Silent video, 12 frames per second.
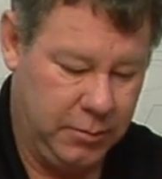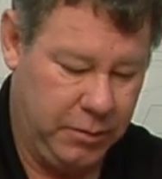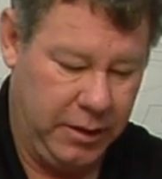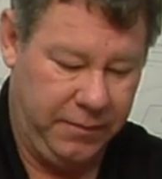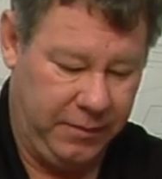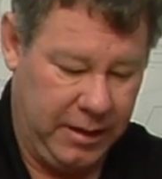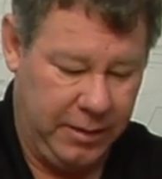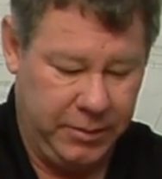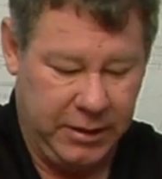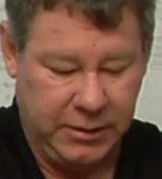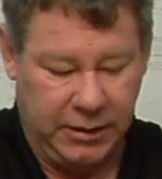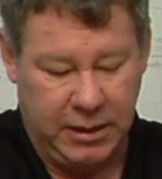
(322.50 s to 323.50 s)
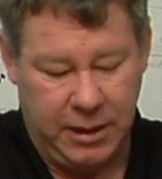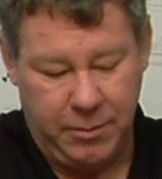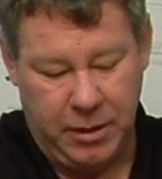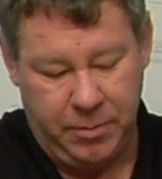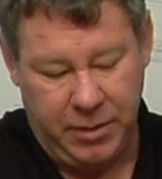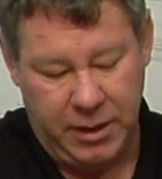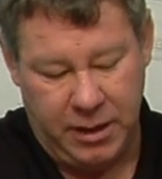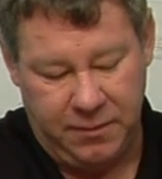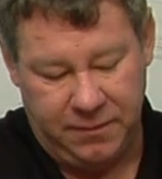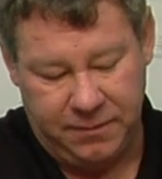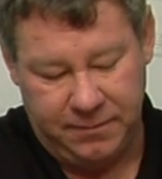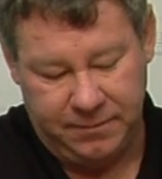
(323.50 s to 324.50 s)
my flap doesn't come up
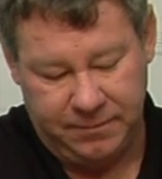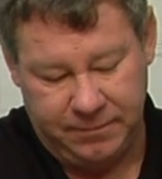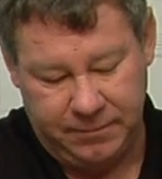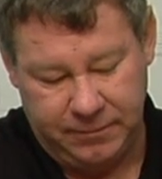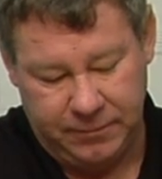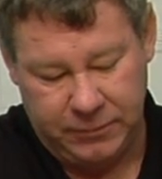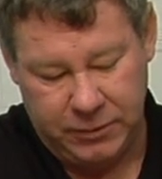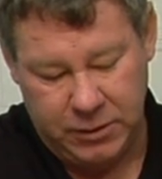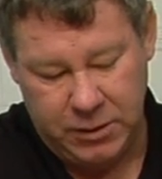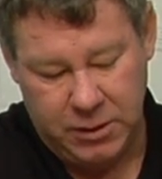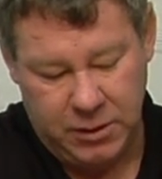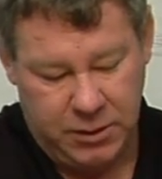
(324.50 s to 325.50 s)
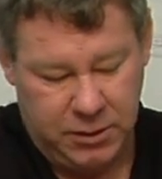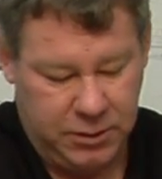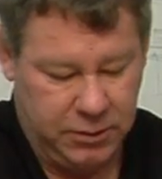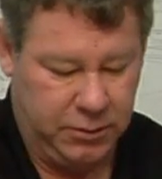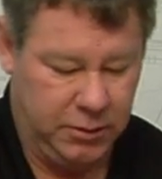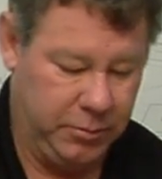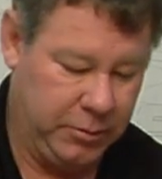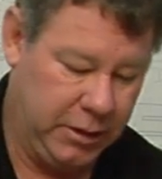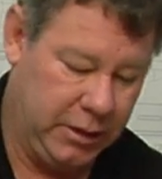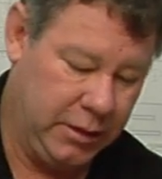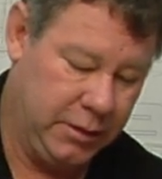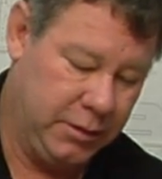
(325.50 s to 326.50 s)
enough. So I'm going
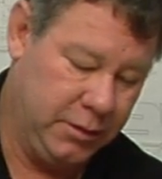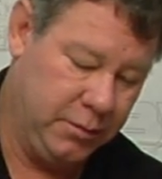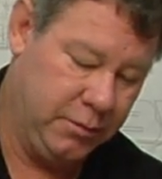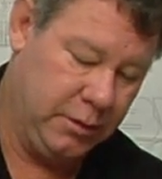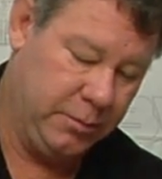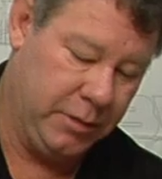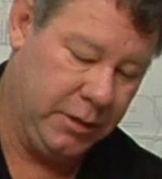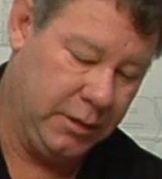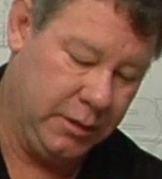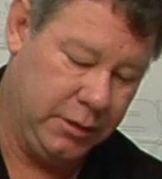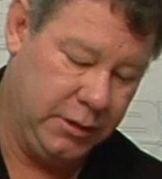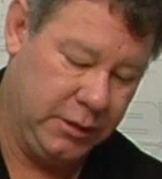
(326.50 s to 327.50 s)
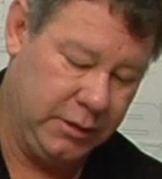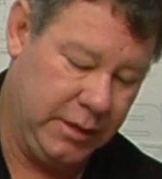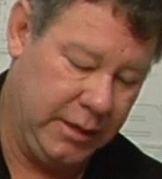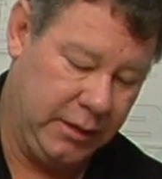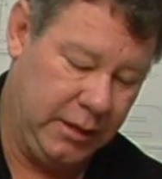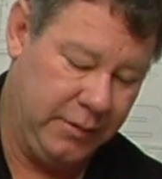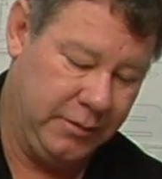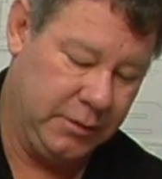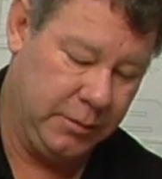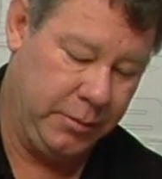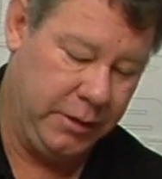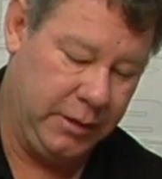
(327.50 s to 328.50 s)
to undo and I'm going to adjust that
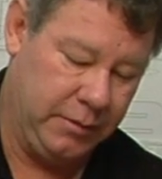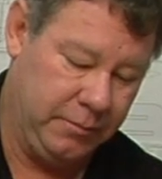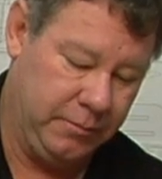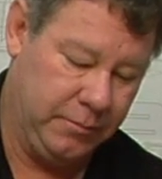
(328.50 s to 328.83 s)
clevis a bit.